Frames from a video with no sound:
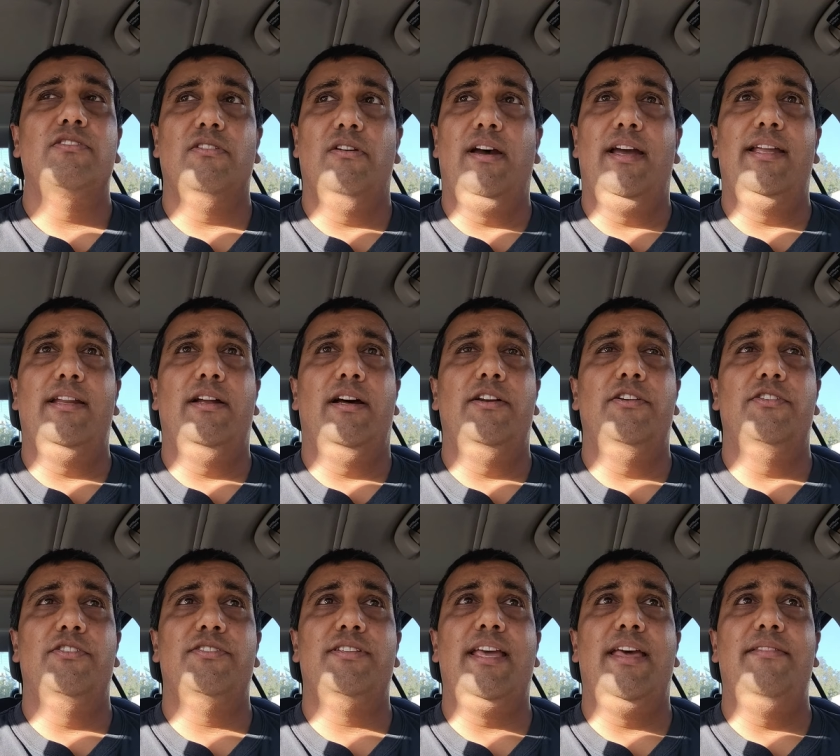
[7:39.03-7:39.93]
So I
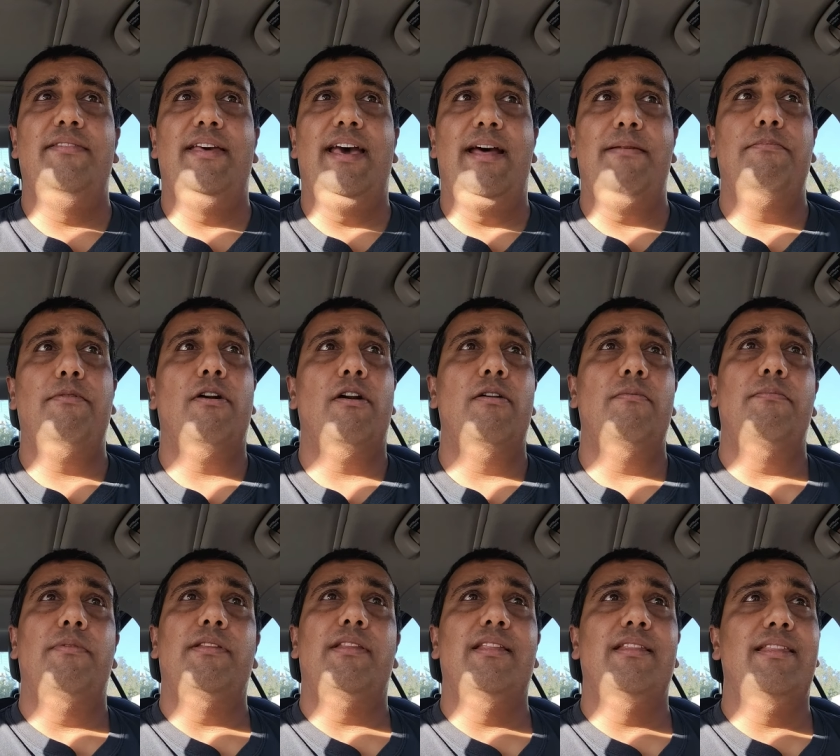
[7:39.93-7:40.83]
understand that
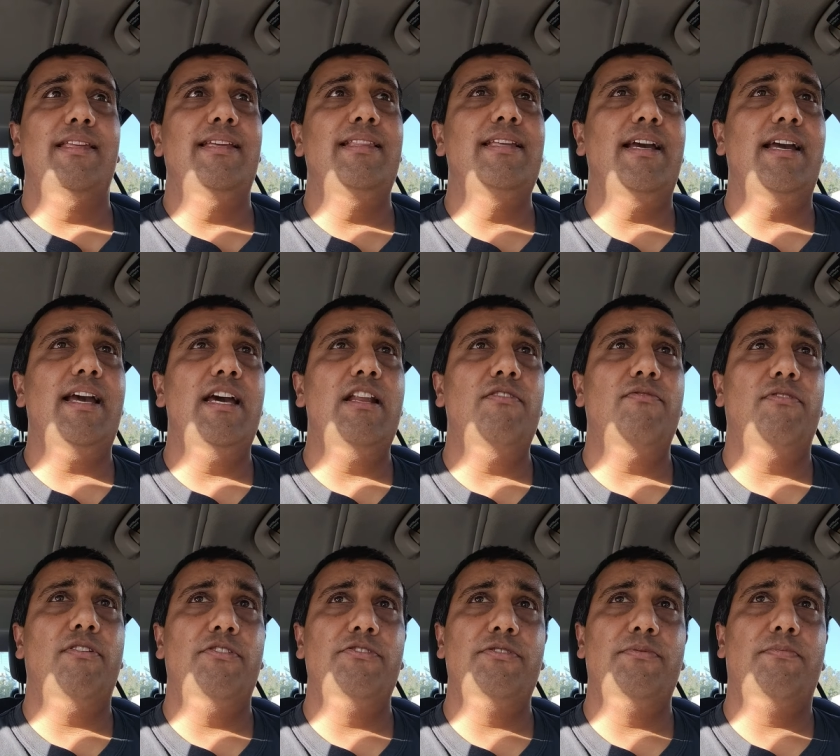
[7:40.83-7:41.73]
part. But the thing that kind
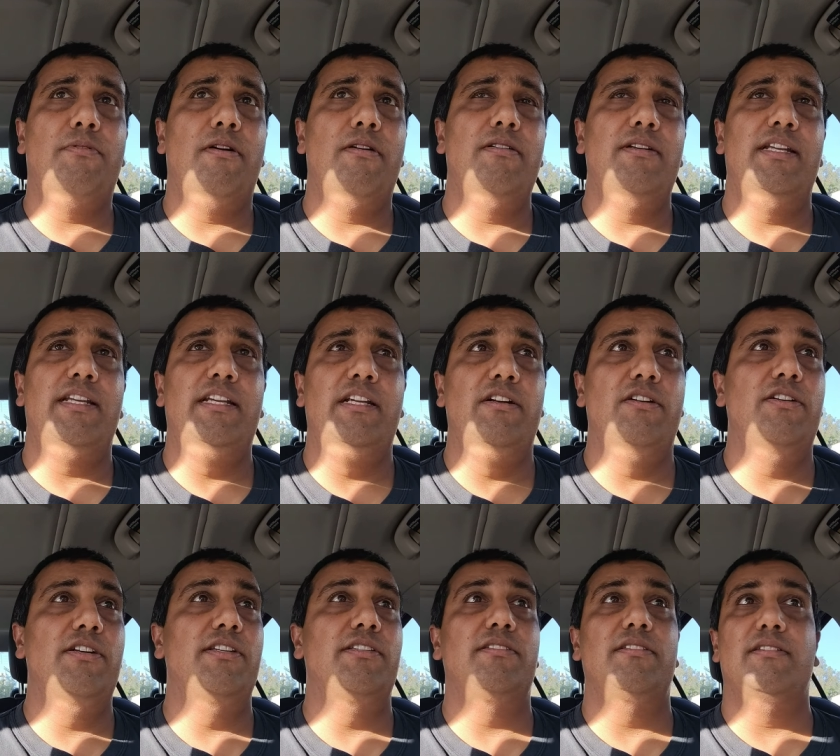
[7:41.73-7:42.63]
of falls apart
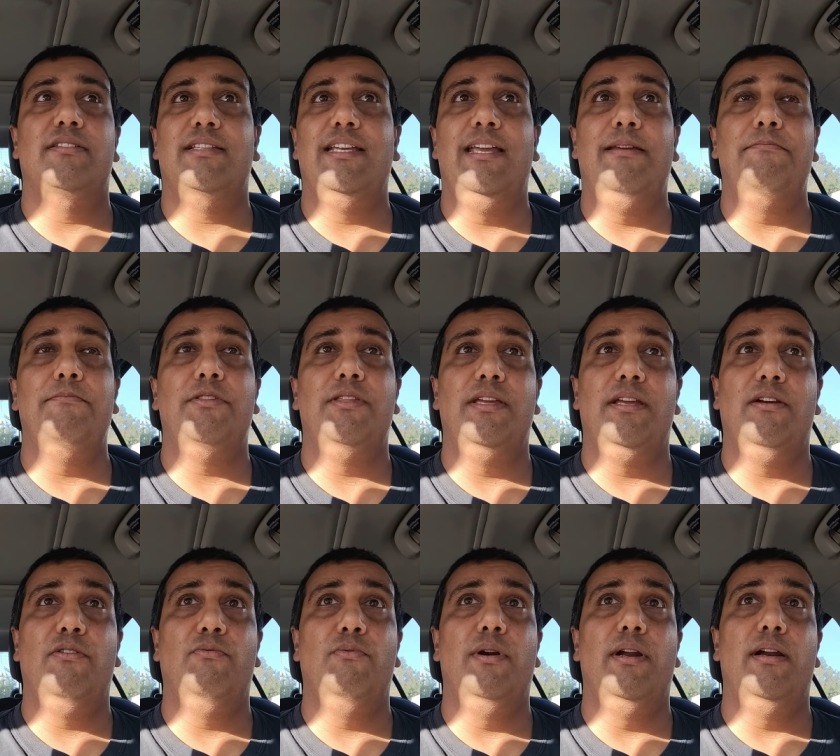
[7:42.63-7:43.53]
here is the same
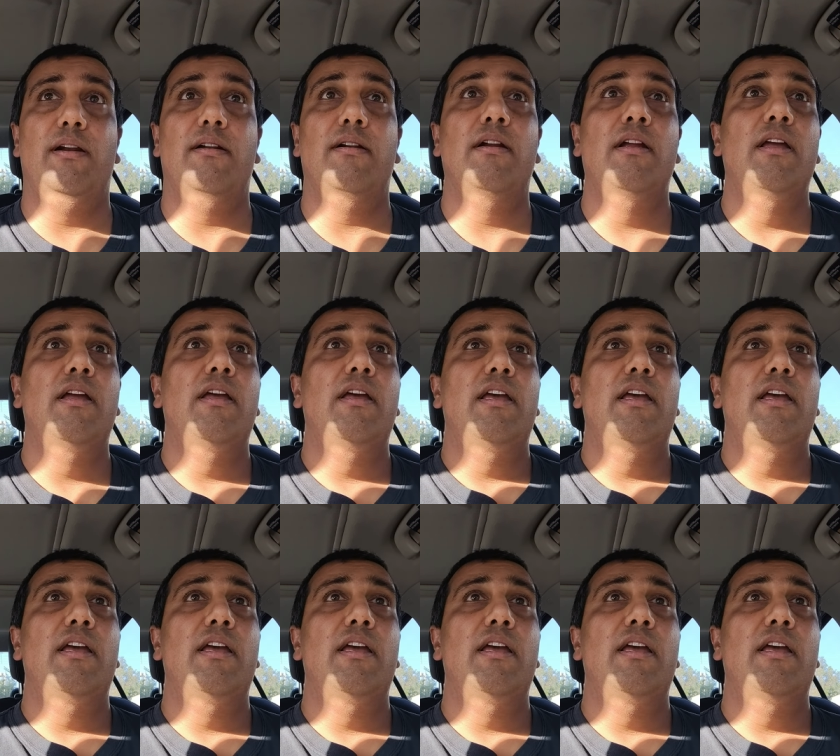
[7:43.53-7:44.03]
thing where